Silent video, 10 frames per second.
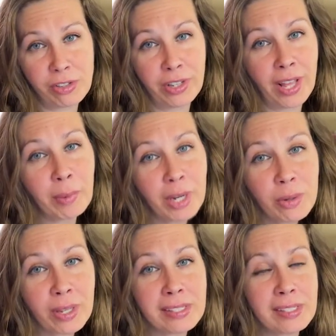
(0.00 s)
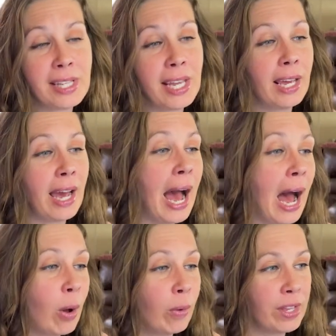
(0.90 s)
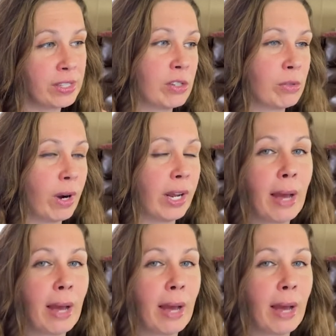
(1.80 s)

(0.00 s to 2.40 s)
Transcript: So that way you can see how this is running.